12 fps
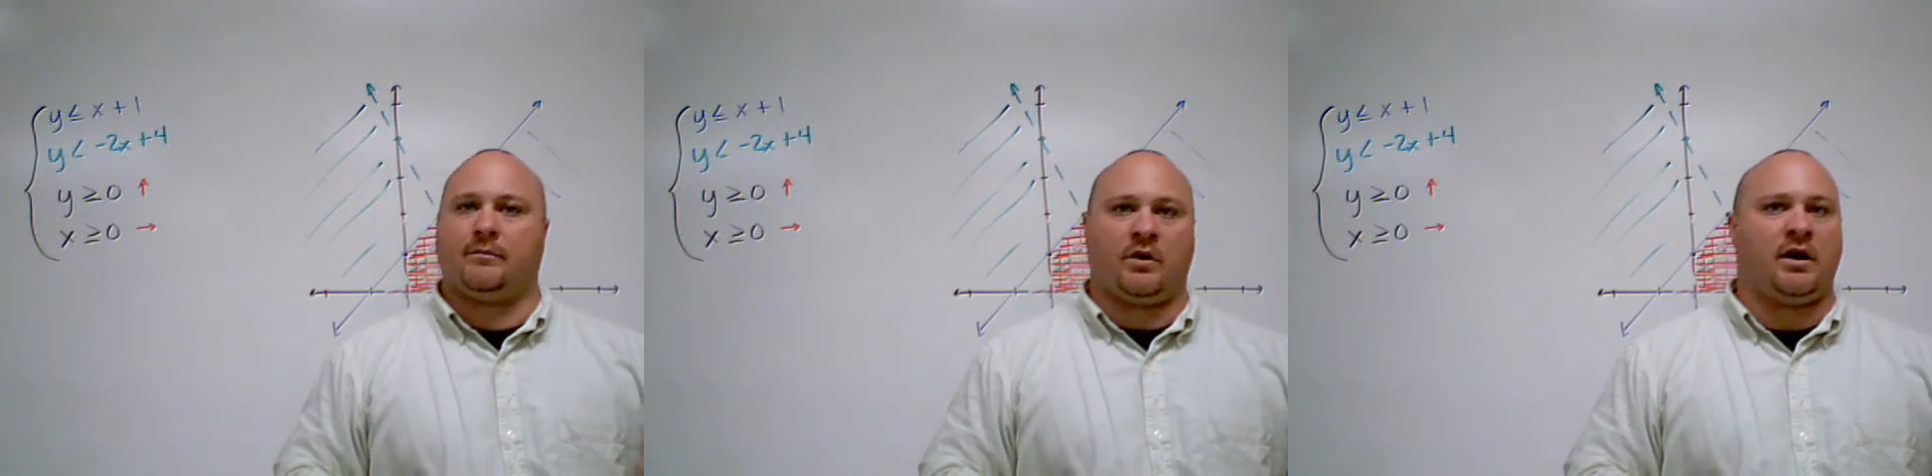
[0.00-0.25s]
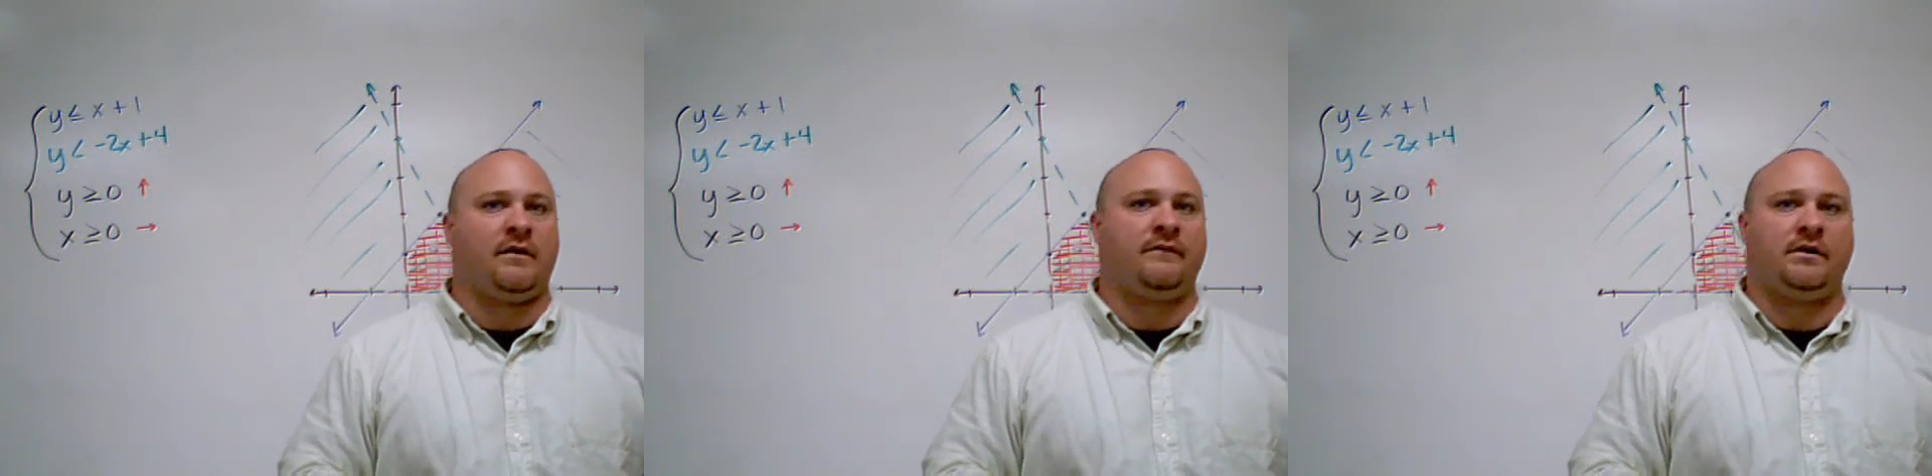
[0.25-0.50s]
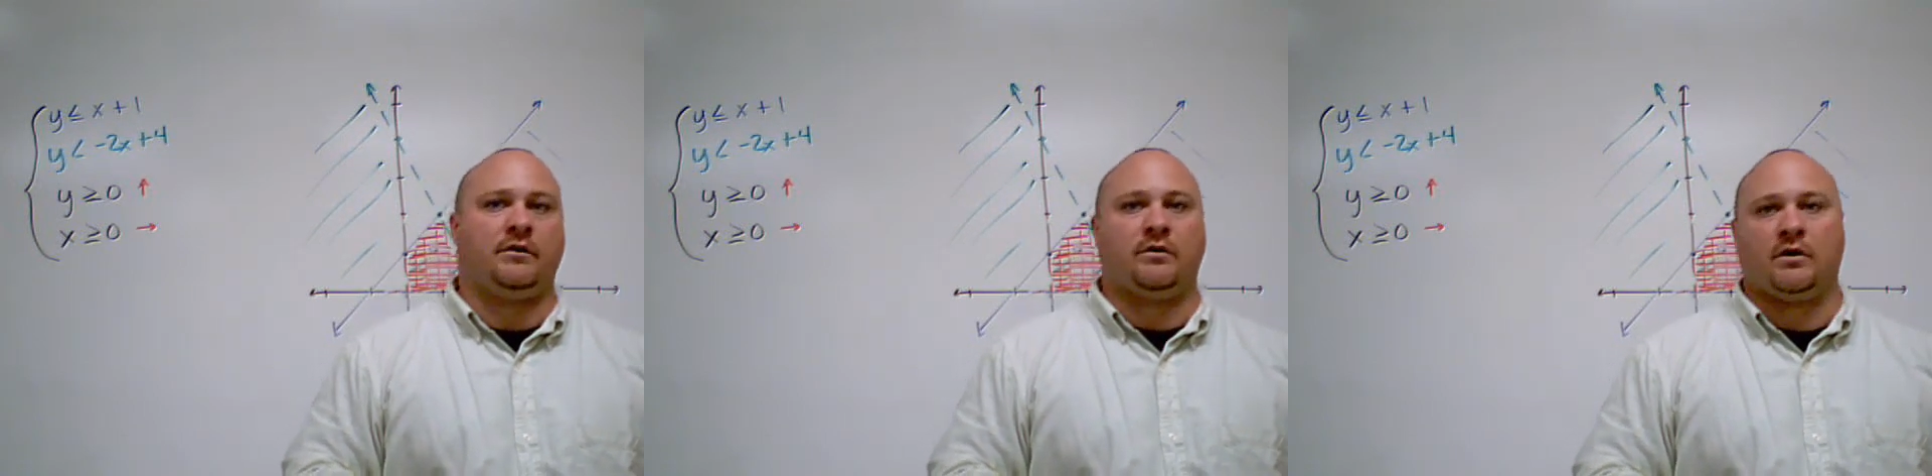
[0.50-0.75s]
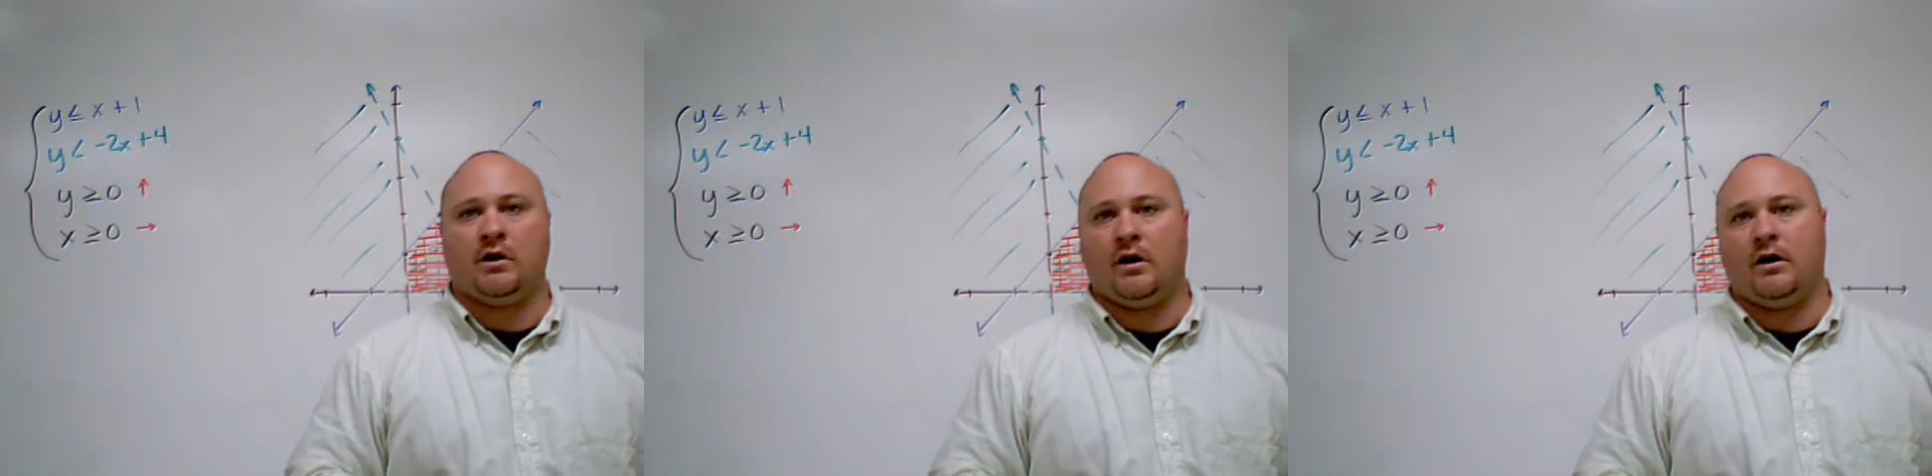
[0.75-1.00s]
profit or
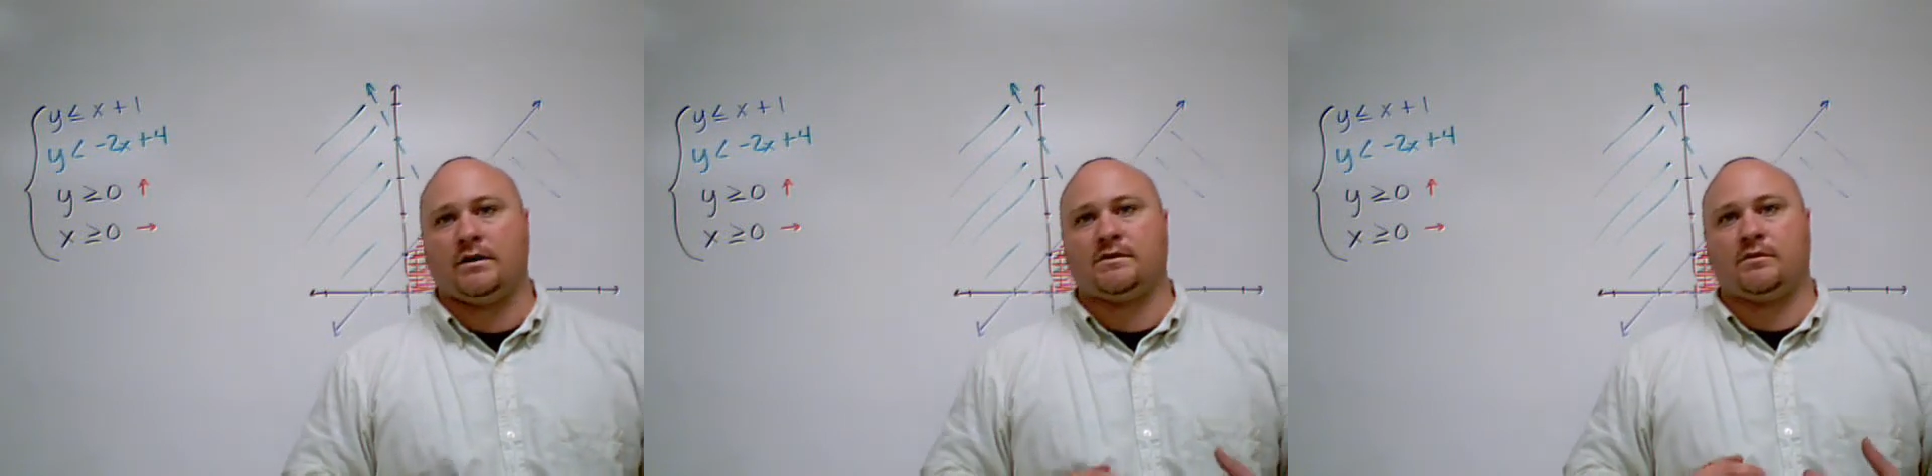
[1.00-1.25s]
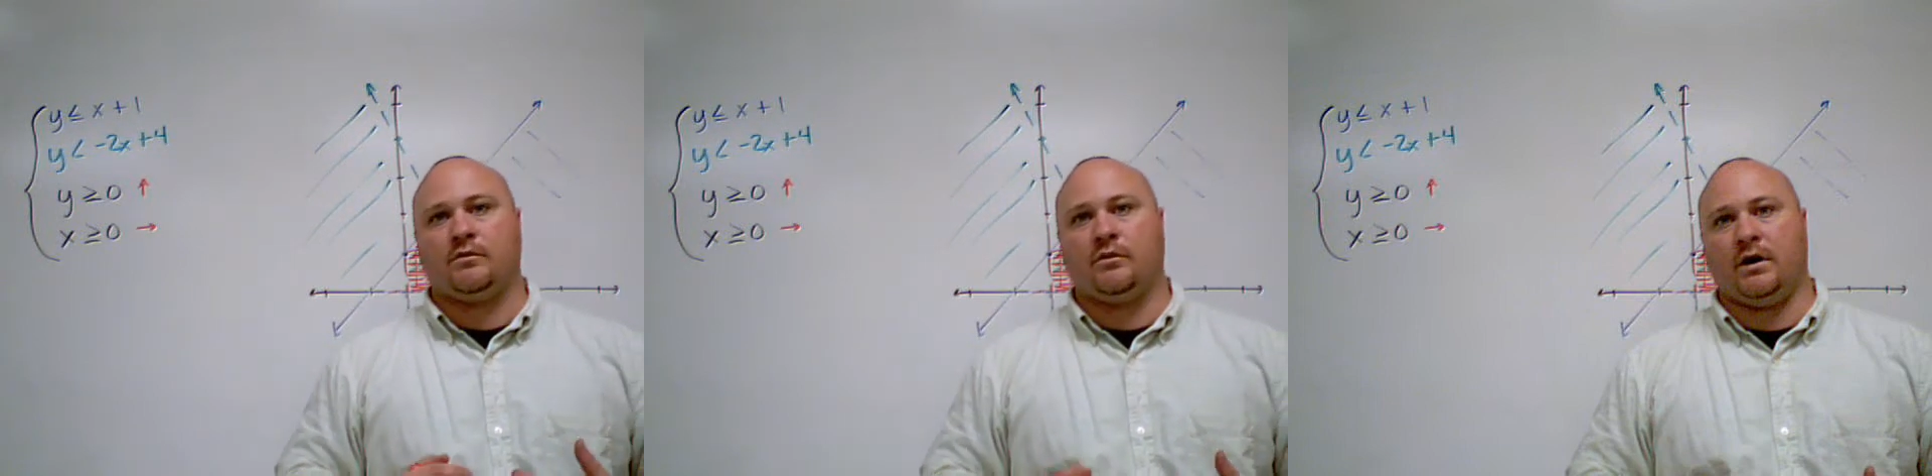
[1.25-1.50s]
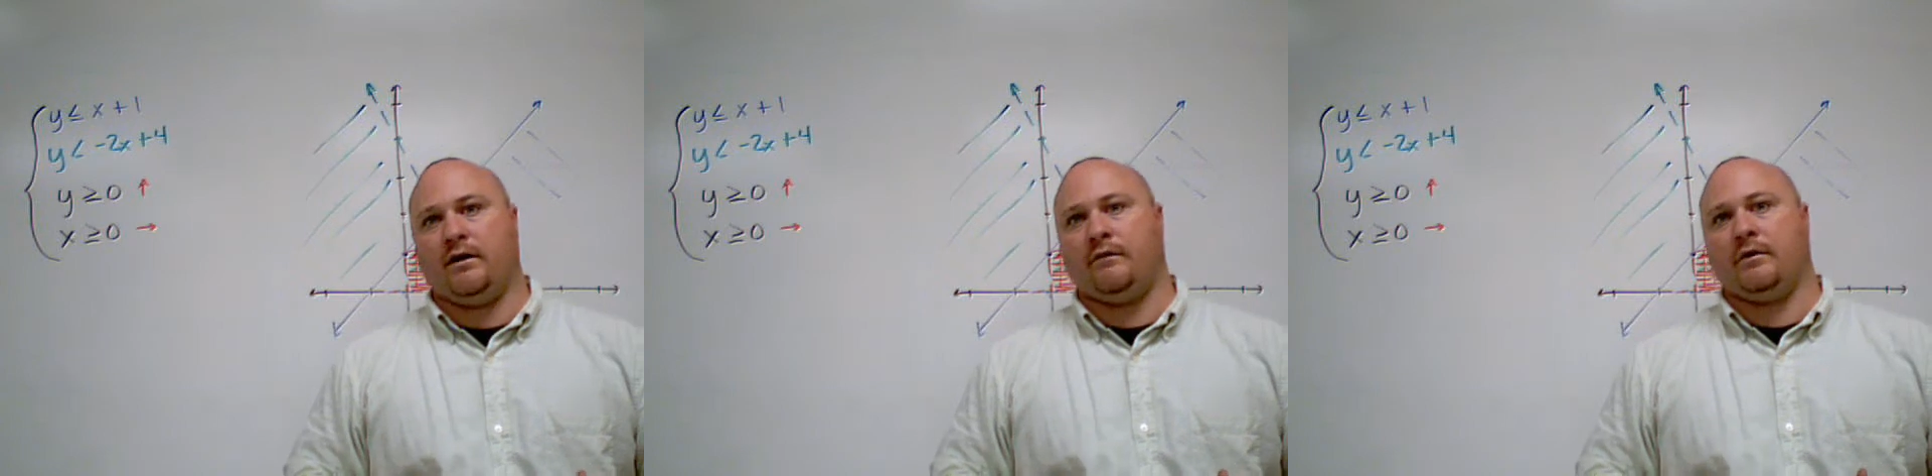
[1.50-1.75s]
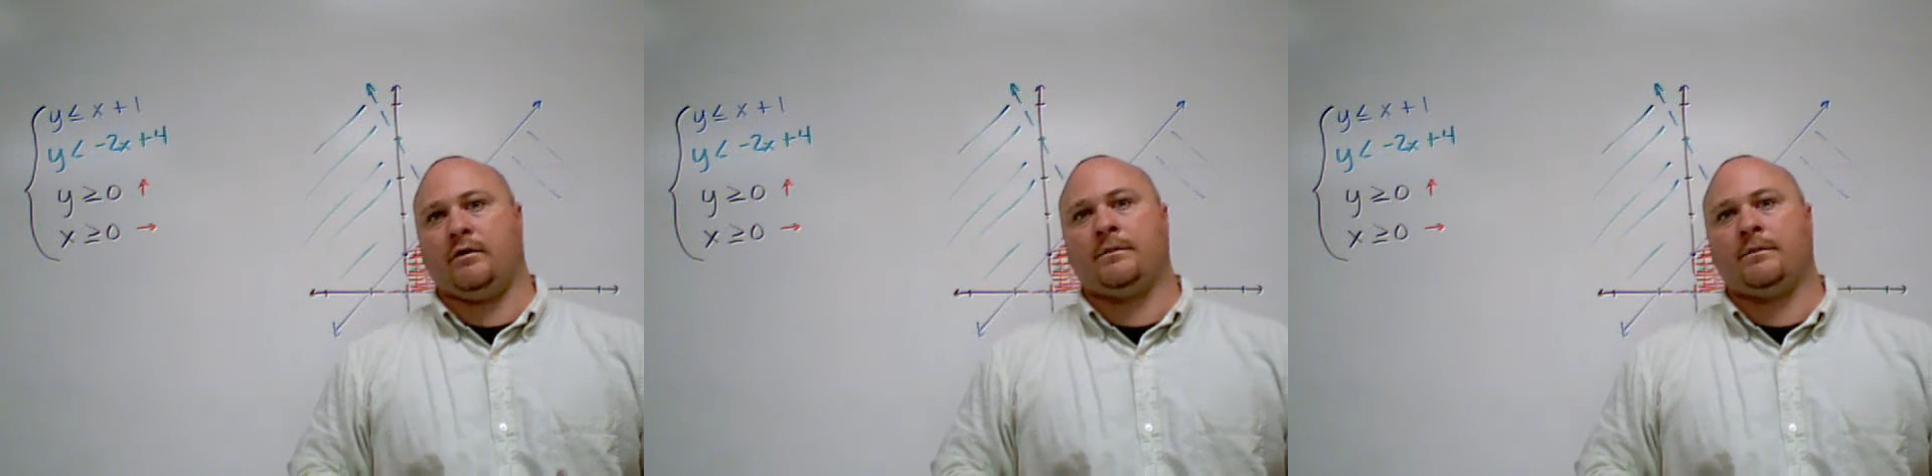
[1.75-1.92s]
cost or whatever.